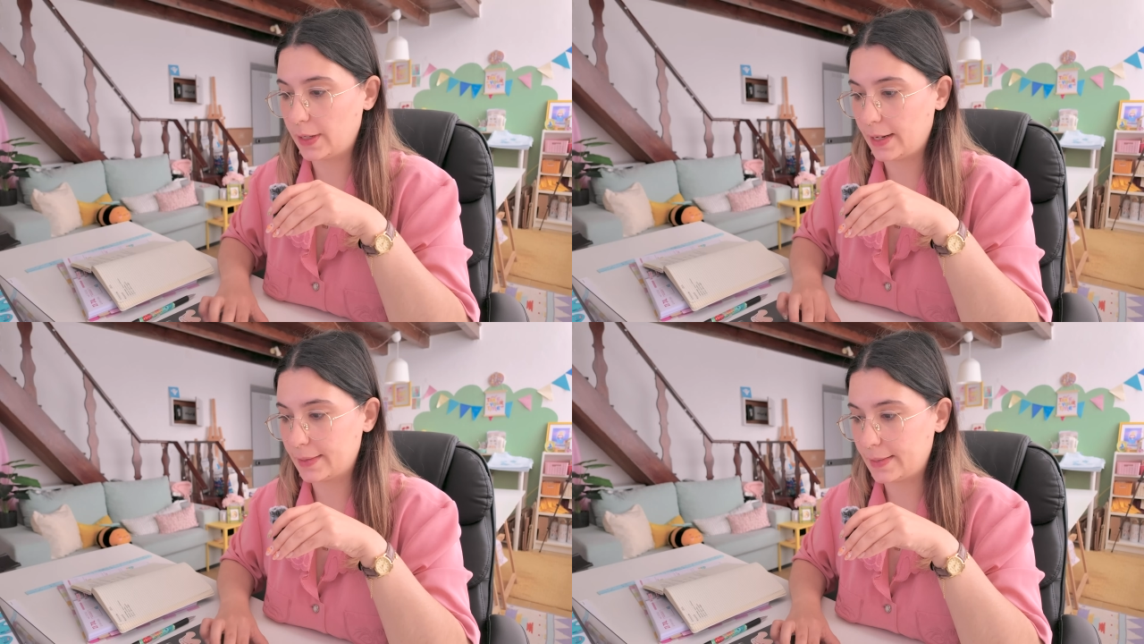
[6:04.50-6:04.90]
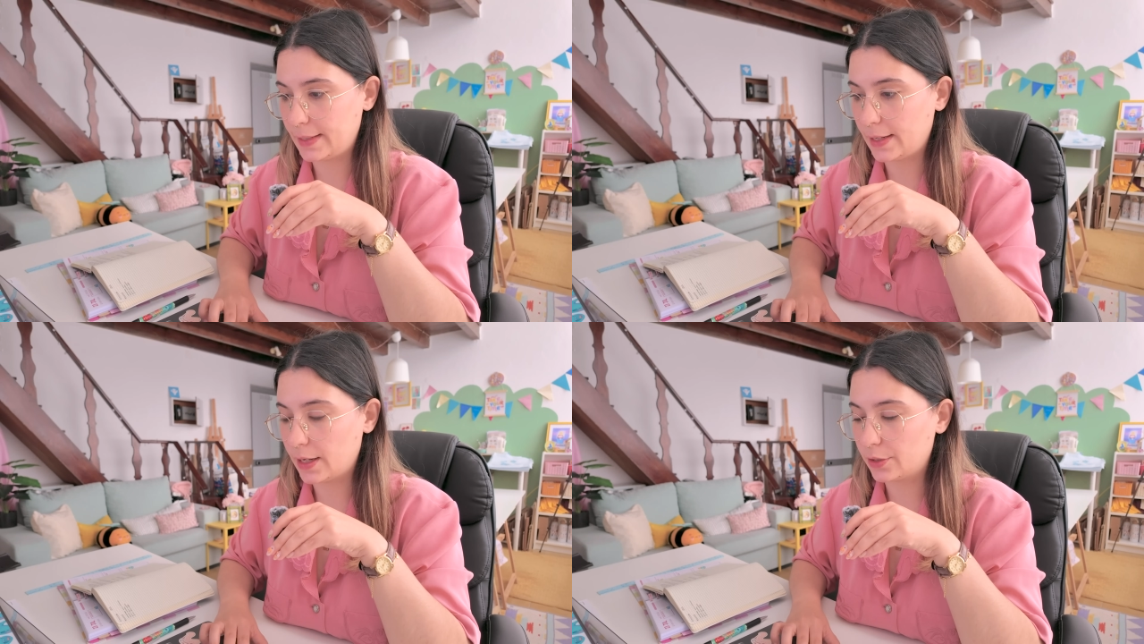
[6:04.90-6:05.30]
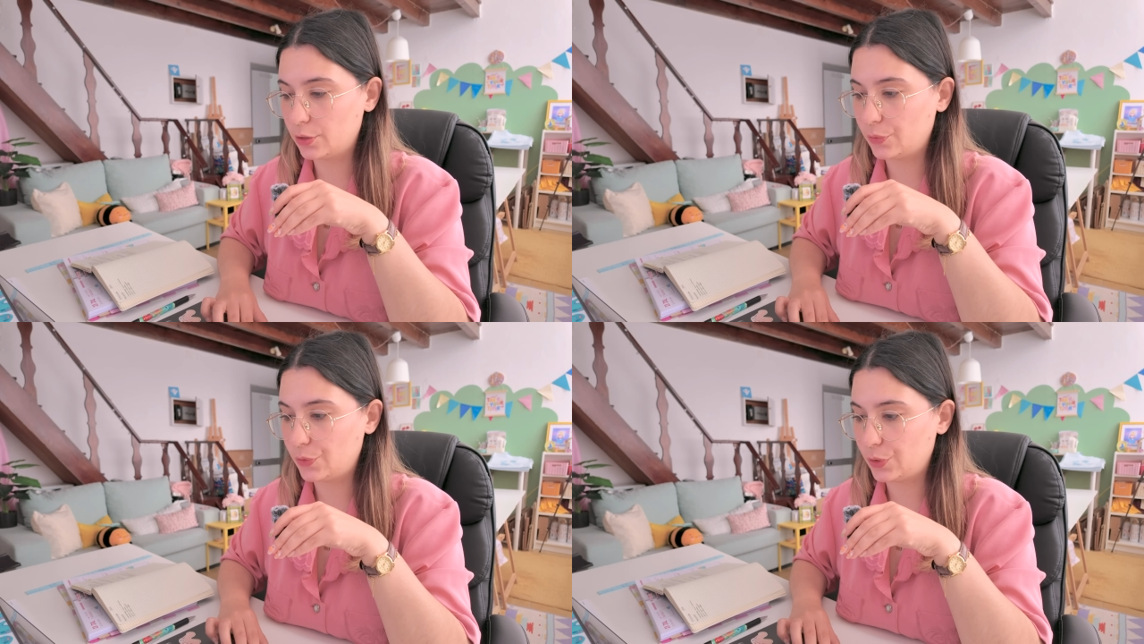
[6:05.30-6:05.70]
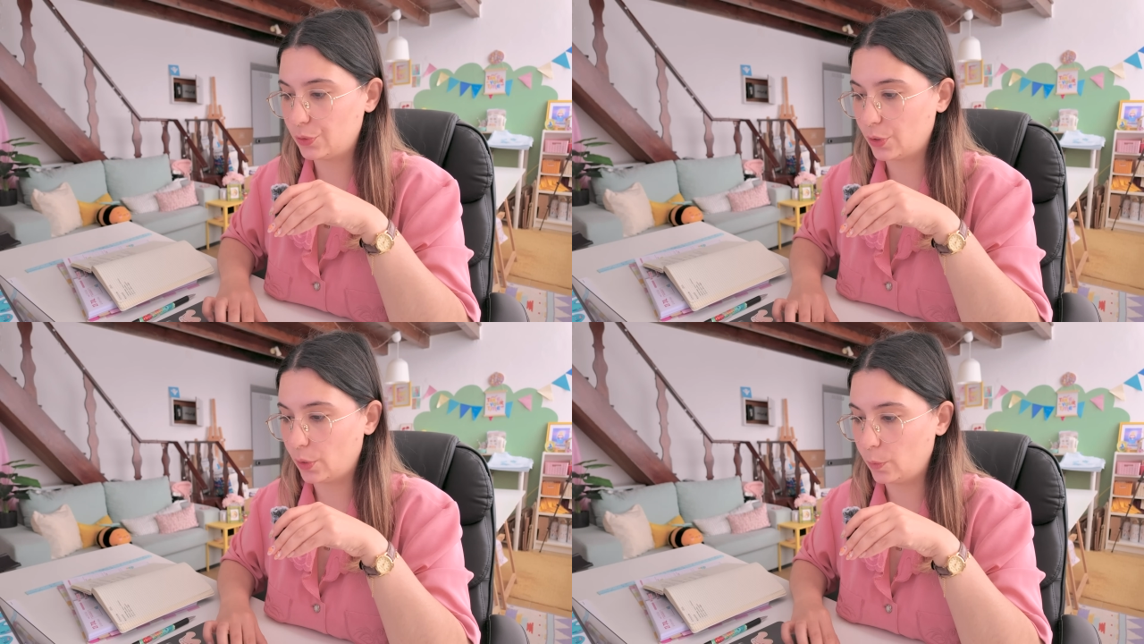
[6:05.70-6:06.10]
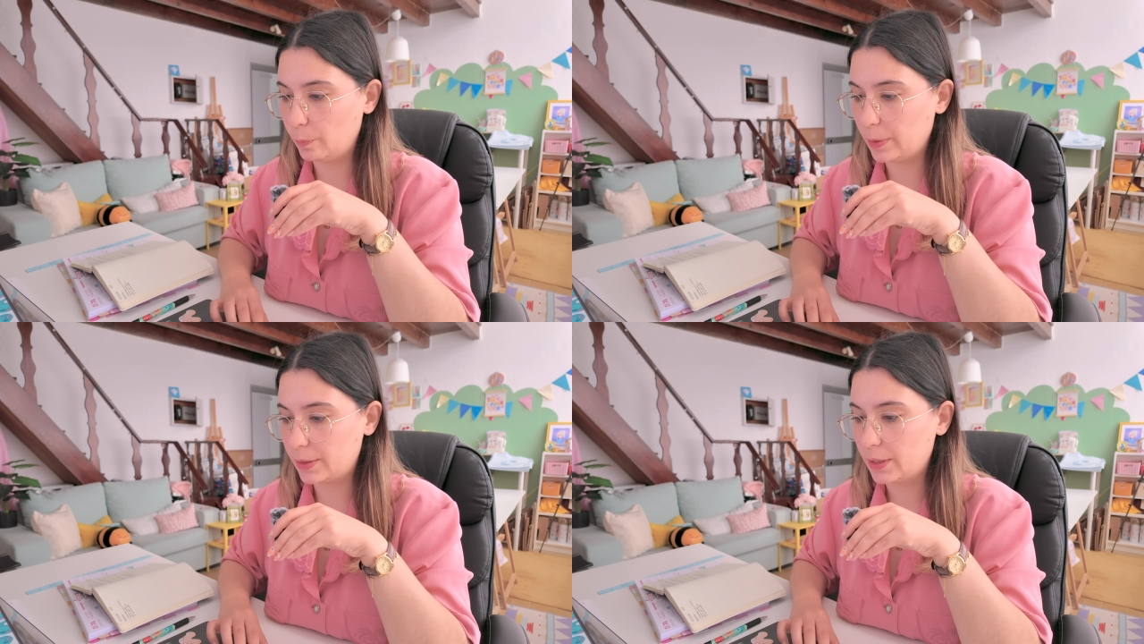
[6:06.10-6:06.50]
on Etsy. I don't know if you
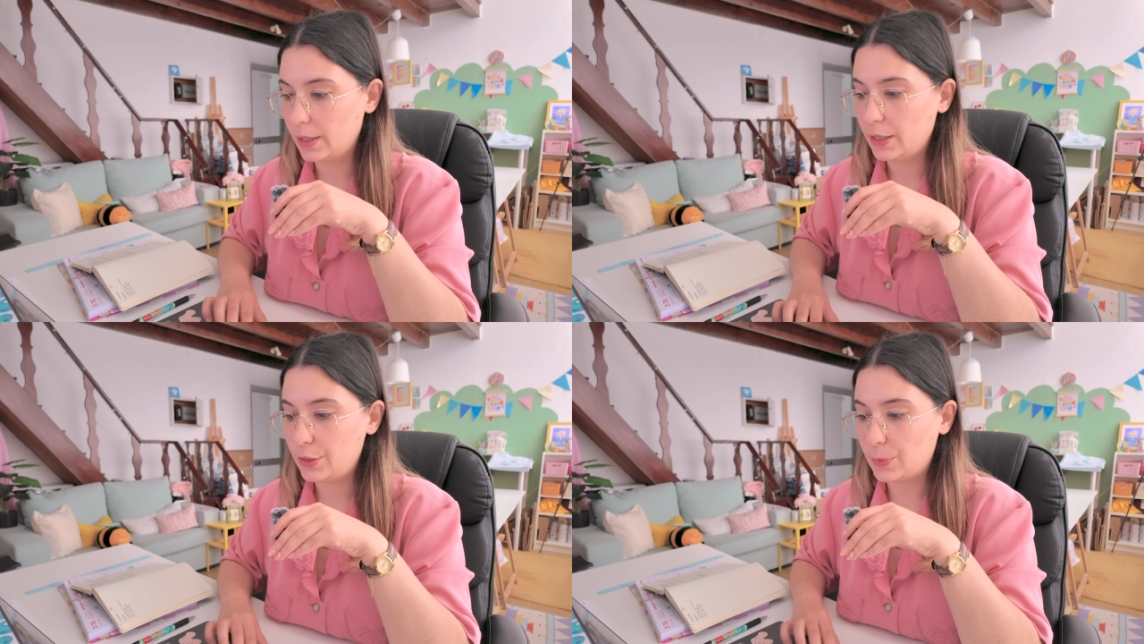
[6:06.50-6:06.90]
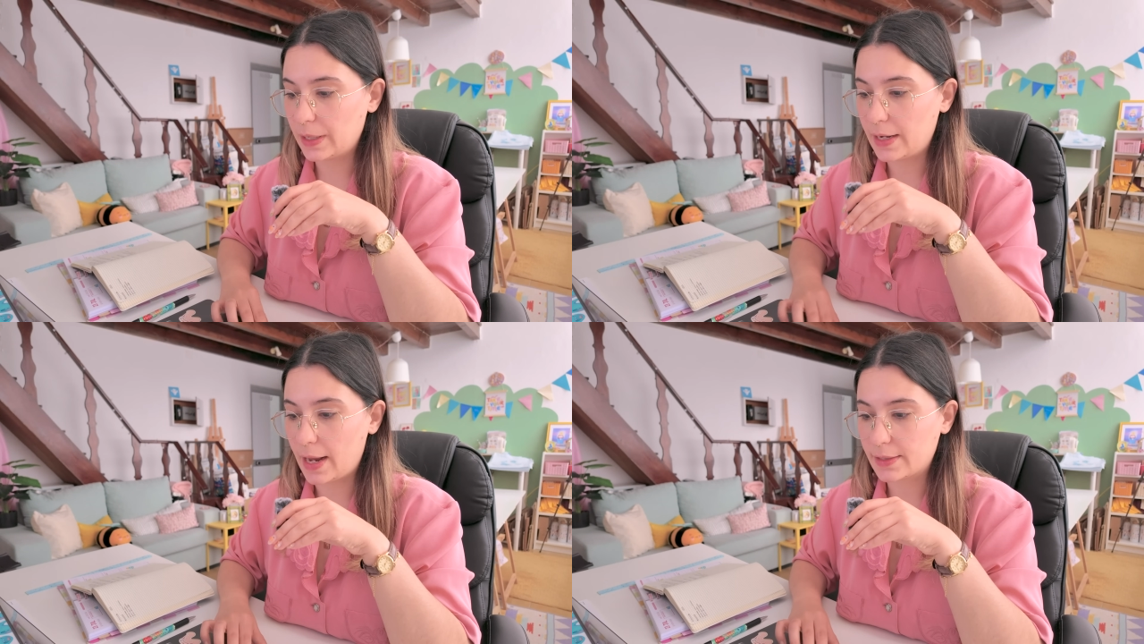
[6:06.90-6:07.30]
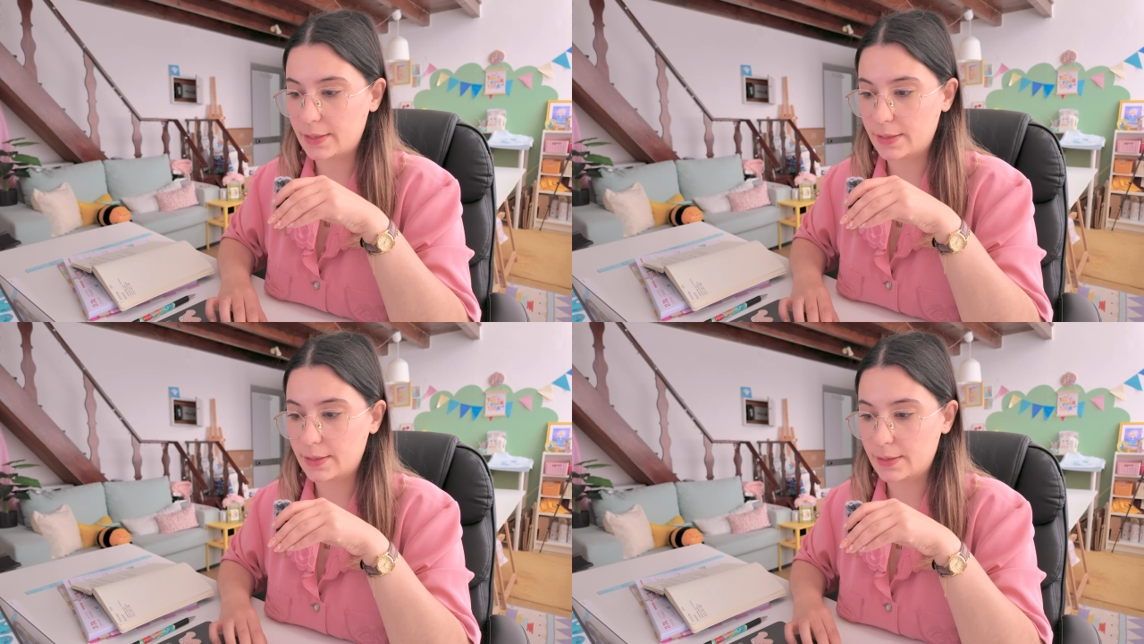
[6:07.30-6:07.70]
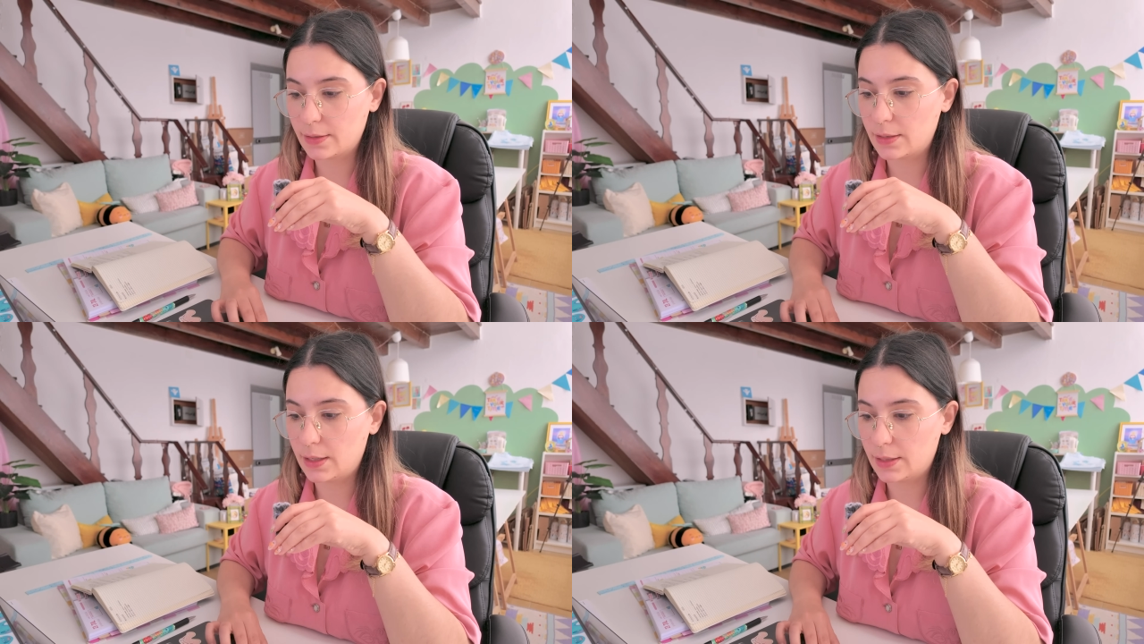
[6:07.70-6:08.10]
know, but you can access